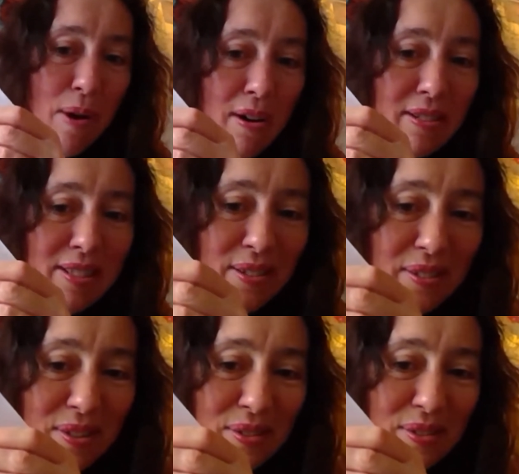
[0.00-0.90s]
passed
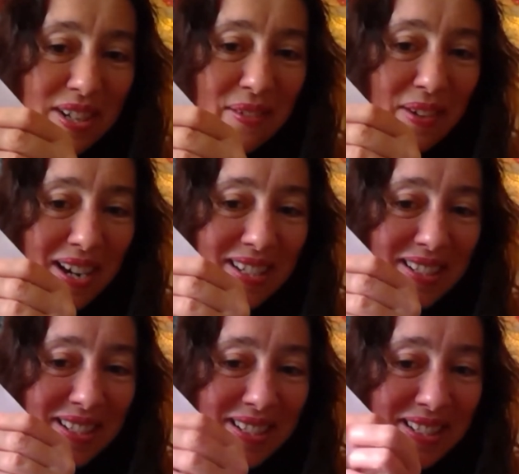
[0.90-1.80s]
on through
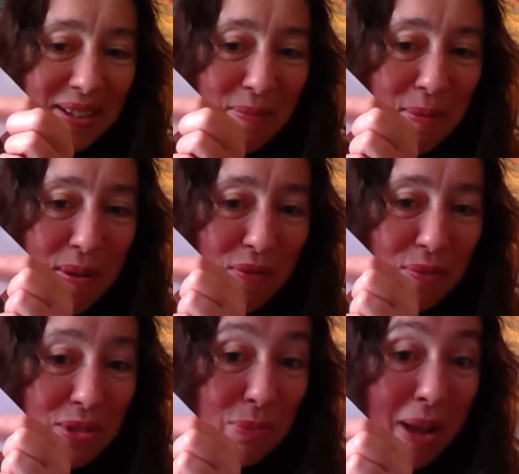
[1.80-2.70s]
generations. It would be
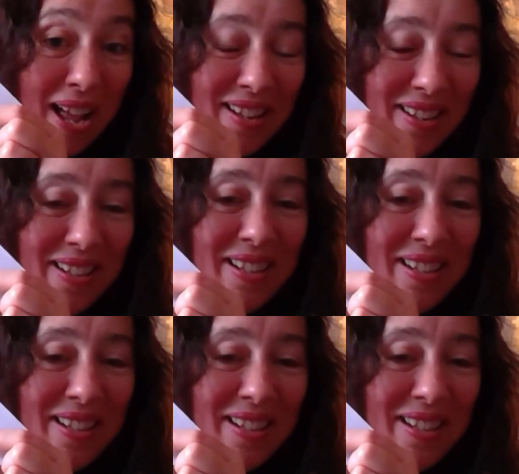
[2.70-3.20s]
from Japan.